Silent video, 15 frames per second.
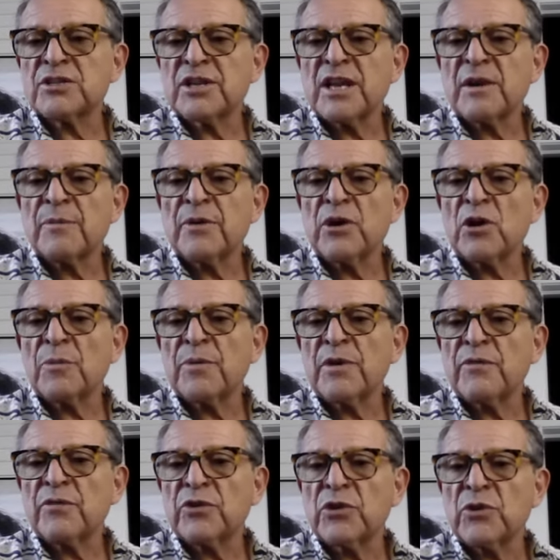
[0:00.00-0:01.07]
and a
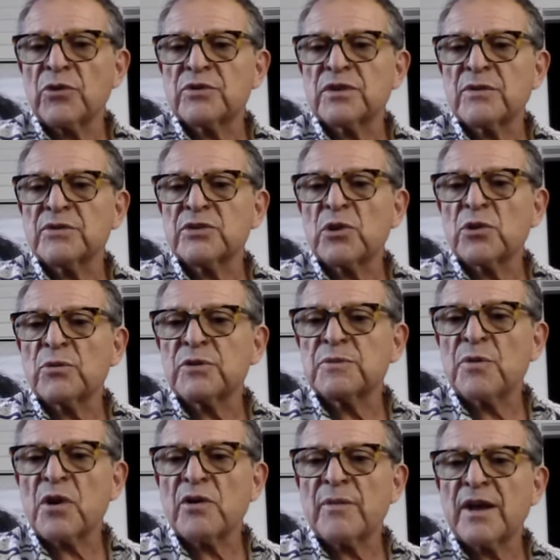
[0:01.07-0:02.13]
PRP for the uterus? I was told it was
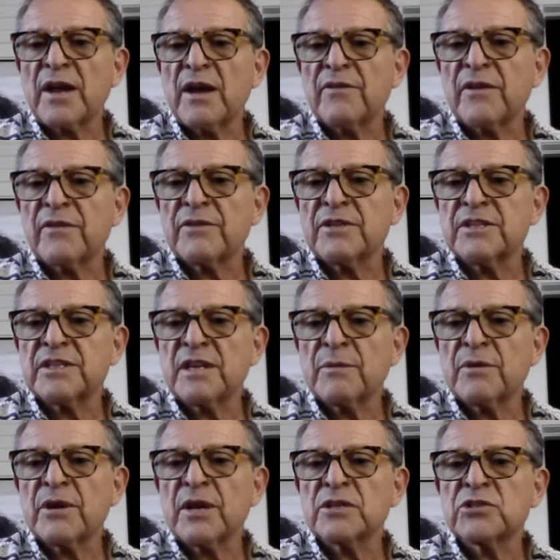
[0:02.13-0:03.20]
part of my IVF in
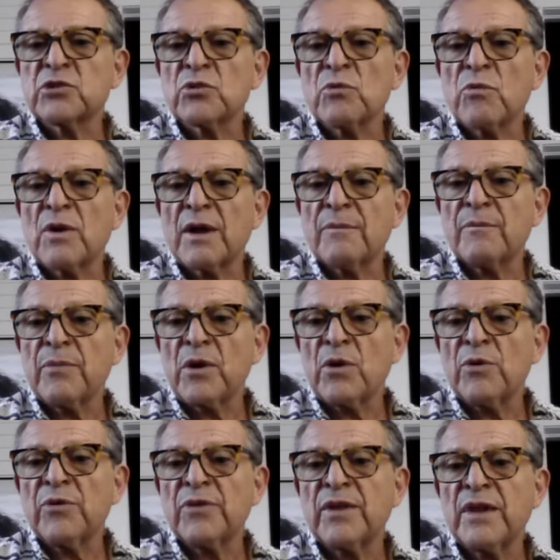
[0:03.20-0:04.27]
December. Not sure why
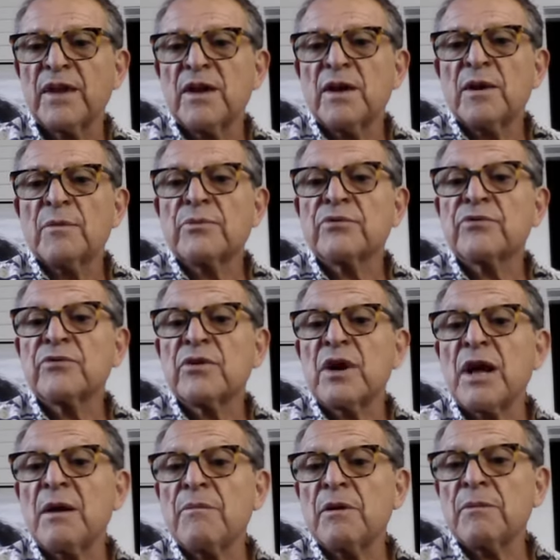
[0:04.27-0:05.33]
both.
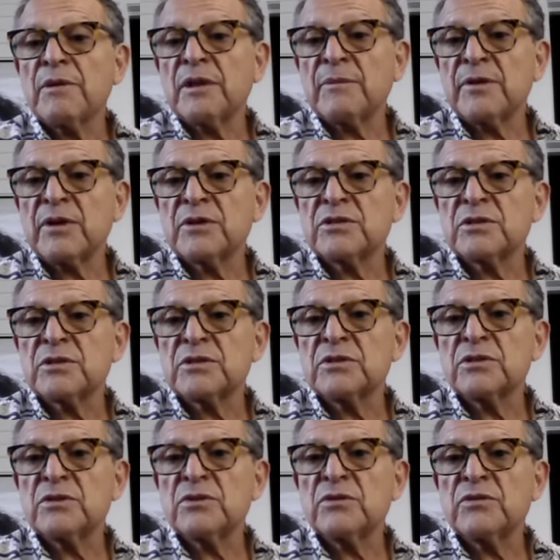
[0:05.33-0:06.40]
Probably because
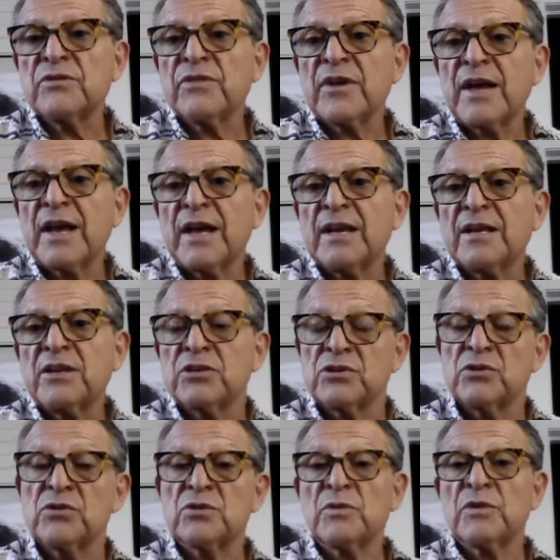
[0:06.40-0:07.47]
you've had
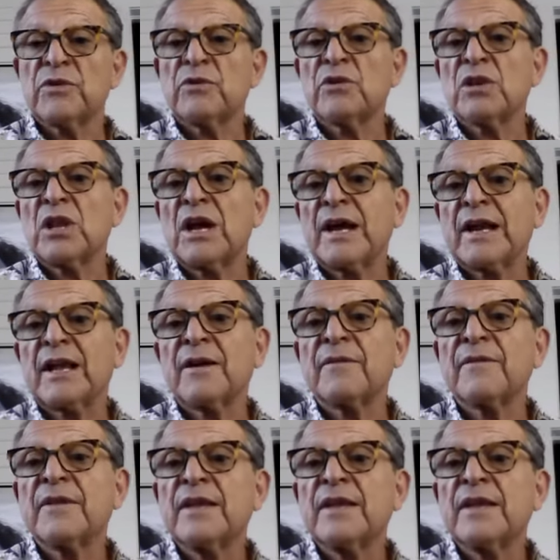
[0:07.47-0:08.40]
issues with your lining.